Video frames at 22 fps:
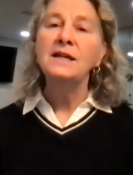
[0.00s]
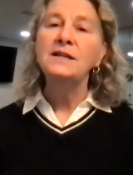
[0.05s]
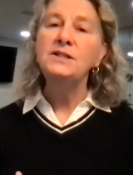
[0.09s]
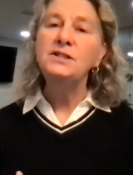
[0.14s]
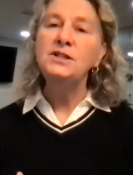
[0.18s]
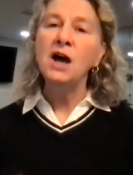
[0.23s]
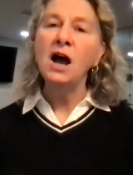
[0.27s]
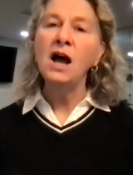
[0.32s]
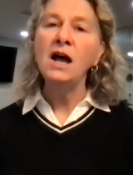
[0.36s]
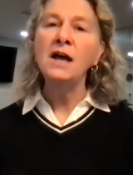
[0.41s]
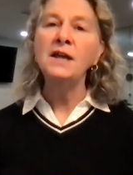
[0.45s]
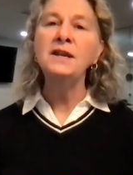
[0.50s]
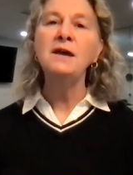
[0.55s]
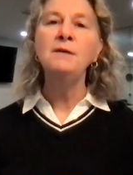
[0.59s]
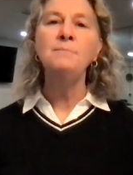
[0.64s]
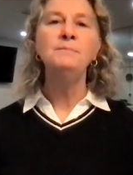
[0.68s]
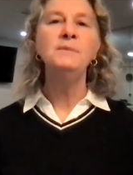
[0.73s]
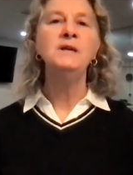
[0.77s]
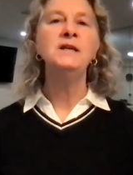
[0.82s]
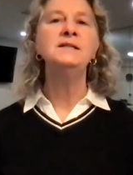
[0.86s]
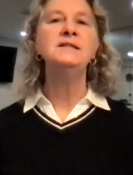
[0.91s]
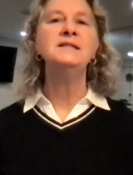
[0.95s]
Dan
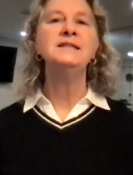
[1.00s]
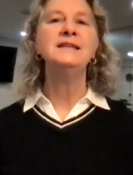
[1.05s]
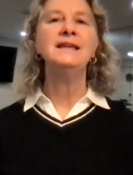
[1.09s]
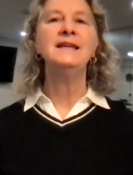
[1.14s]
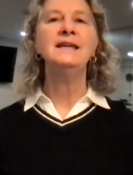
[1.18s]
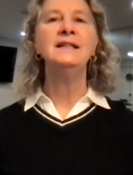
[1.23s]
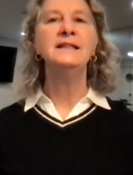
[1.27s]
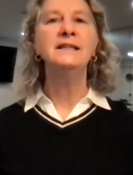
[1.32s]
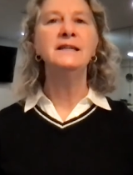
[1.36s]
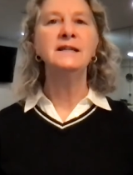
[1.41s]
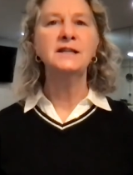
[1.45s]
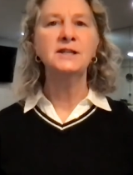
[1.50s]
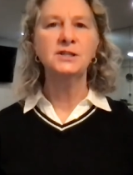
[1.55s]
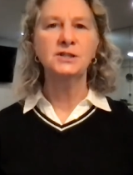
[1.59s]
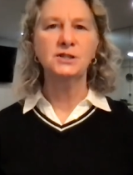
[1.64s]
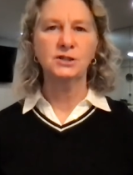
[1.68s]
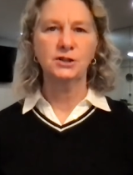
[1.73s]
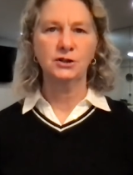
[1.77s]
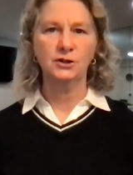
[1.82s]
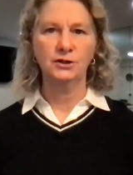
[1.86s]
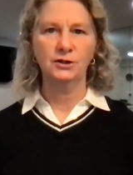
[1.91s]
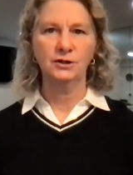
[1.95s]
means
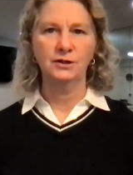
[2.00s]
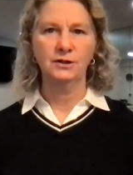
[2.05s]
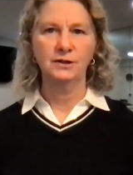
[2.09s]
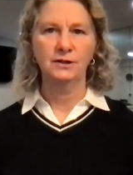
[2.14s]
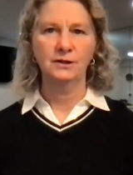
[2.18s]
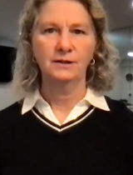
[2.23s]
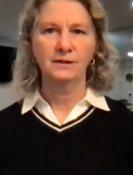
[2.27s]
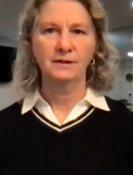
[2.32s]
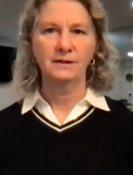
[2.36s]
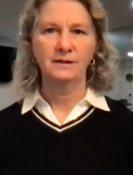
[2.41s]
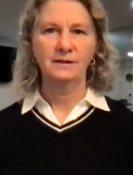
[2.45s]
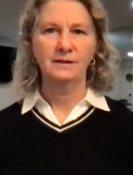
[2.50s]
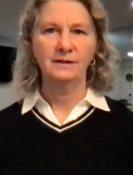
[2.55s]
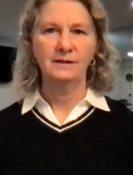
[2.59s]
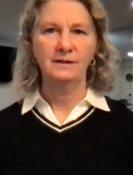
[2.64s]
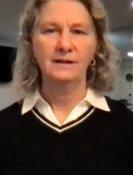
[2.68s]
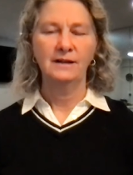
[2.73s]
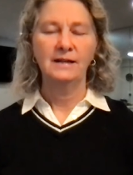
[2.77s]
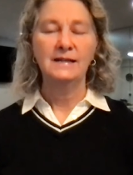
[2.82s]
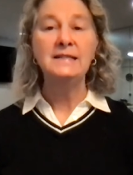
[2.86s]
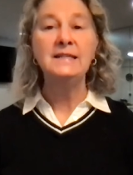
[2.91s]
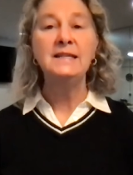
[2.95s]
elixir.
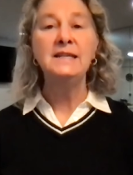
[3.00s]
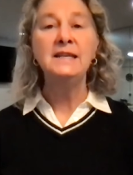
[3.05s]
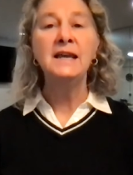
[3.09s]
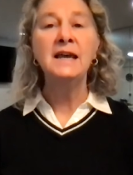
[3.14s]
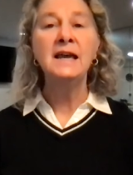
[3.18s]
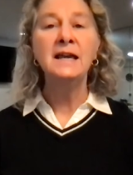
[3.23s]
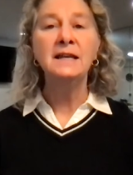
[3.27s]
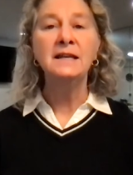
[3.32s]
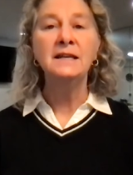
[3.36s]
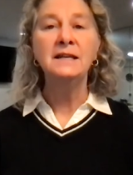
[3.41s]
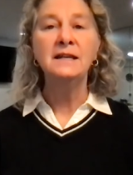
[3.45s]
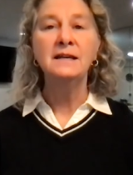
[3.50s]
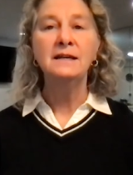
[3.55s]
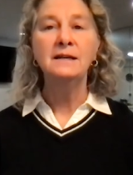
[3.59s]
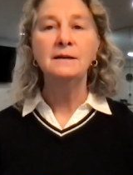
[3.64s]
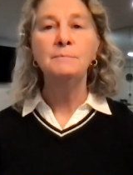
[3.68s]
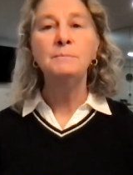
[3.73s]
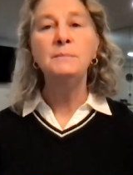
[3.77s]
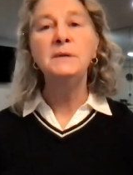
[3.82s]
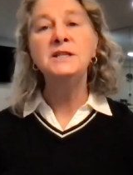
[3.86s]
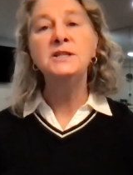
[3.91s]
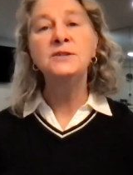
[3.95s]
Tien
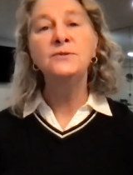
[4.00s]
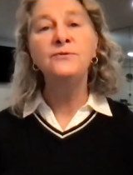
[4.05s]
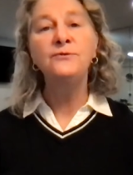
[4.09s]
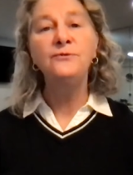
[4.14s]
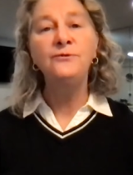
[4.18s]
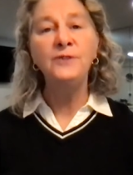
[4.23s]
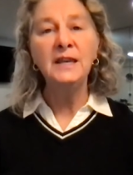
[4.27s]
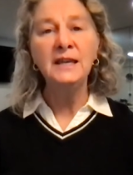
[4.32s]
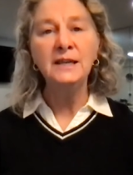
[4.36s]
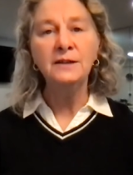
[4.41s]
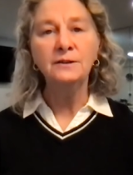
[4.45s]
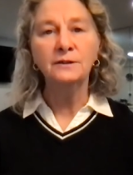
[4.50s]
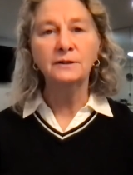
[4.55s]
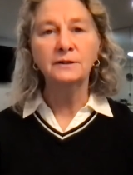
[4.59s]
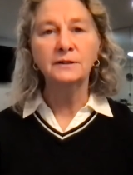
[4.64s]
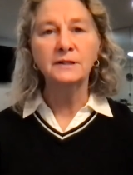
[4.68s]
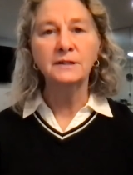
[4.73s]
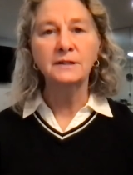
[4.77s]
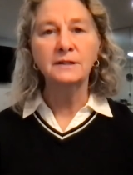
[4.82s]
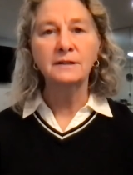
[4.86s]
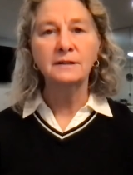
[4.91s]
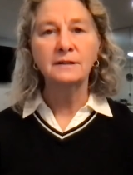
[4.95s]
means
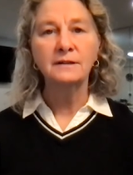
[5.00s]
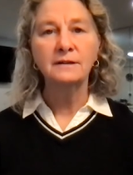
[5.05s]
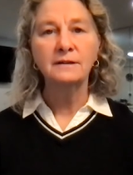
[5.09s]
field.